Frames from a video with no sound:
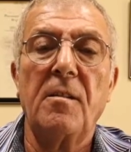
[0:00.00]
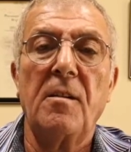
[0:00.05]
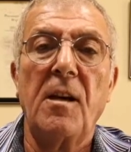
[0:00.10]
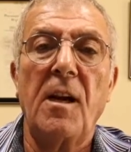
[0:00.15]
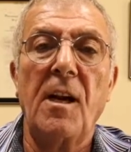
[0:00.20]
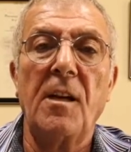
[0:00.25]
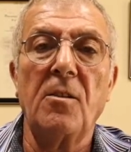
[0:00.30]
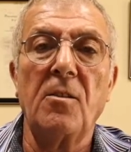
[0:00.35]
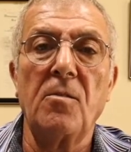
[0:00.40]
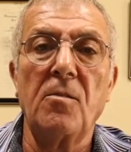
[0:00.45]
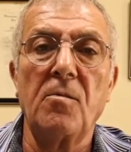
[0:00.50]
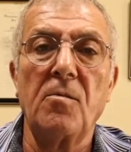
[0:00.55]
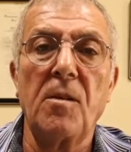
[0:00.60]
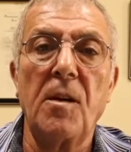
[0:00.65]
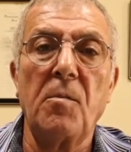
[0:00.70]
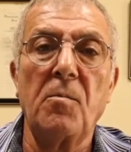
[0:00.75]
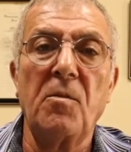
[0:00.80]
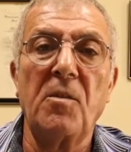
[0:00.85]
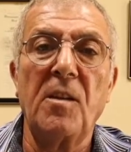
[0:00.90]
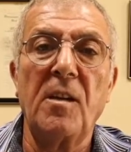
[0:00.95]
I don't
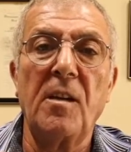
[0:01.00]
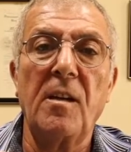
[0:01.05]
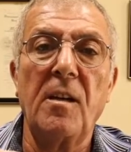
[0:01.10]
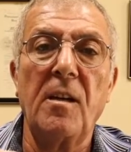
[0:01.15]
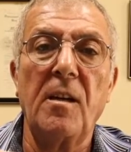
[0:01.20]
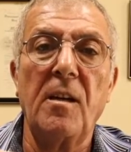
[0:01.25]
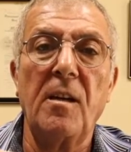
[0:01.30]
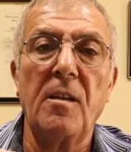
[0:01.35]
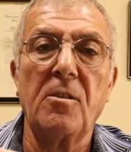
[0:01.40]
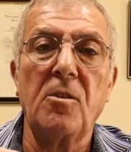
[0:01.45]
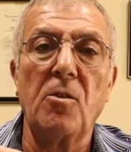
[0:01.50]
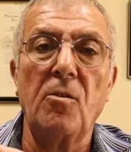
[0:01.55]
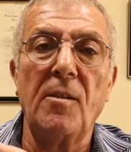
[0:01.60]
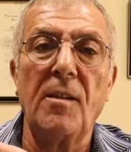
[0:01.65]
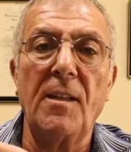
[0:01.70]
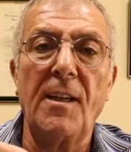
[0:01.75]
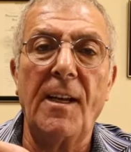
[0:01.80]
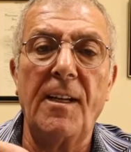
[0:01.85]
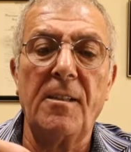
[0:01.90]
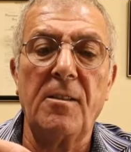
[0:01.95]
rip the
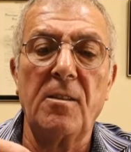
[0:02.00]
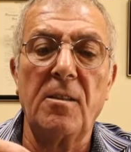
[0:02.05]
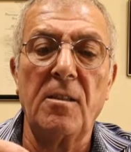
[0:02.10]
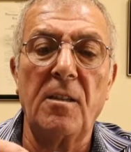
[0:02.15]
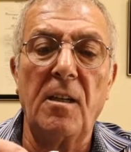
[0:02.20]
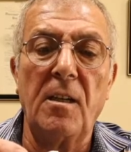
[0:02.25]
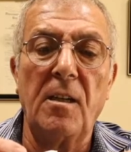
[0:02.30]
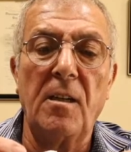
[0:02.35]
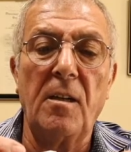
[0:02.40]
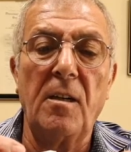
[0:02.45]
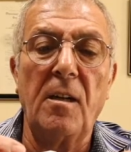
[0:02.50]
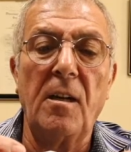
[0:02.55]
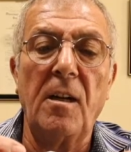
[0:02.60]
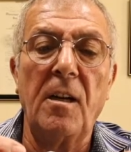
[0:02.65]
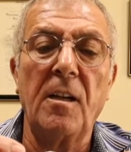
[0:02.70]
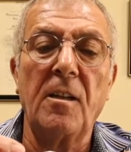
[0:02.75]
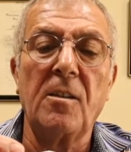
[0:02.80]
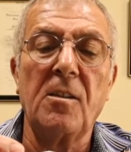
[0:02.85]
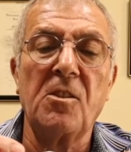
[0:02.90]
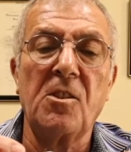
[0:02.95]
toilet,
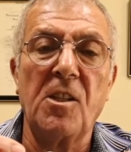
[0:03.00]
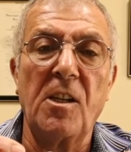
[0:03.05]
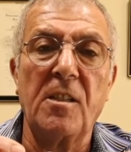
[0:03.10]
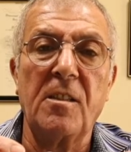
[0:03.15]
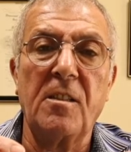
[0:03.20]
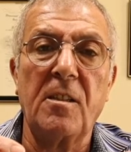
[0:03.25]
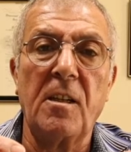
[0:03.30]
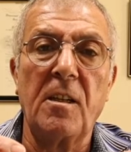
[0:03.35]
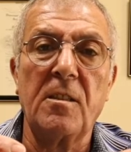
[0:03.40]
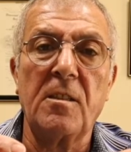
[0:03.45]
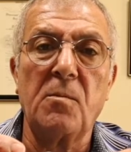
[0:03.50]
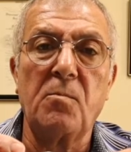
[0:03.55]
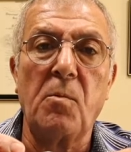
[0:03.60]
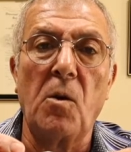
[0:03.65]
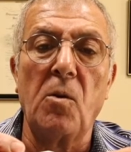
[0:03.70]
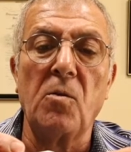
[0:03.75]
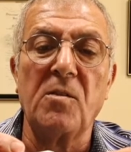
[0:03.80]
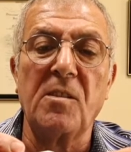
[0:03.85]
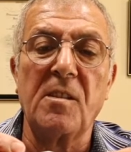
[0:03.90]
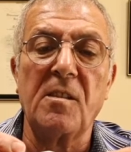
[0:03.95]
it just
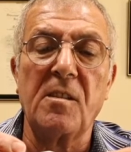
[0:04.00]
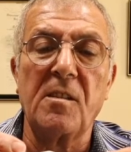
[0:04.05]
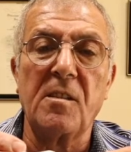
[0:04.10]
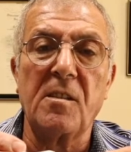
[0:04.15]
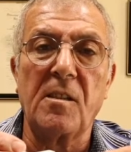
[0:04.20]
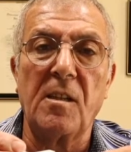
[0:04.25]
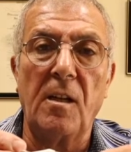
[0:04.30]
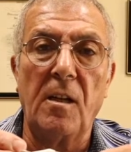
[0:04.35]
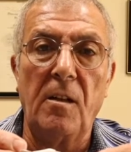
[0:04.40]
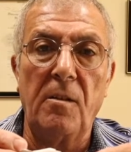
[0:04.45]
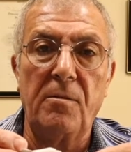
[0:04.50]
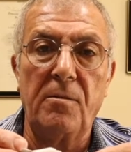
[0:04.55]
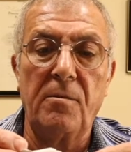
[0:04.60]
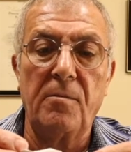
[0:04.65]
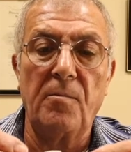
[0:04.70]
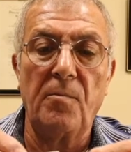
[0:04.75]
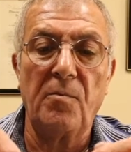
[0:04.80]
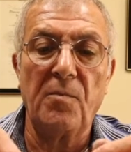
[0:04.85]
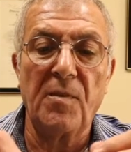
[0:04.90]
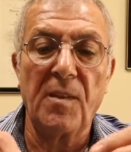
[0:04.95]
exposes itself.
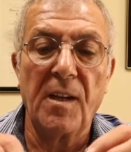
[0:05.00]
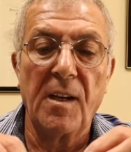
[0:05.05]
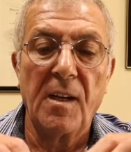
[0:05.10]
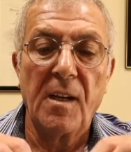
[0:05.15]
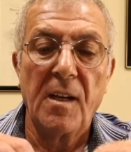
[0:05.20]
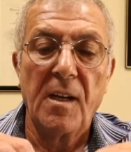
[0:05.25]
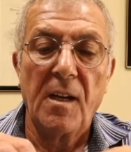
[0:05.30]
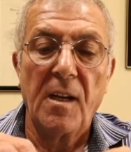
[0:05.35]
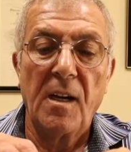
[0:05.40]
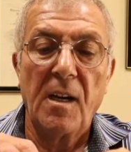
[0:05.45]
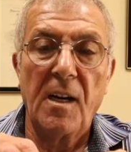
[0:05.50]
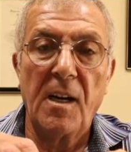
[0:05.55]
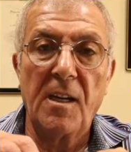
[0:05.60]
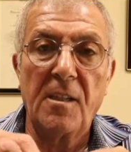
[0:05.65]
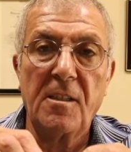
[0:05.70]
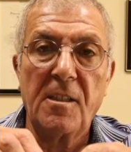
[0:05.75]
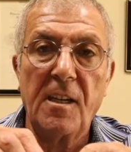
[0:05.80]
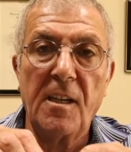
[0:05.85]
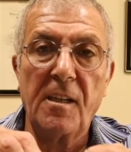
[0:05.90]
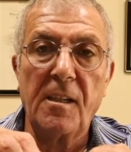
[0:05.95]
I
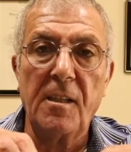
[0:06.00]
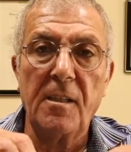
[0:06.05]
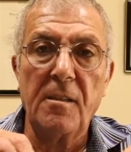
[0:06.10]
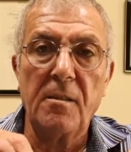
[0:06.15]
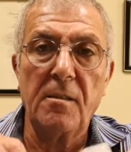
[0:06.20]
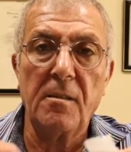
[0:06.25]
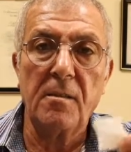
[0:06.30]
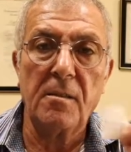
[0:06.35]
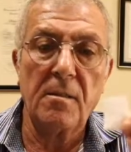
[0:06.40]
take it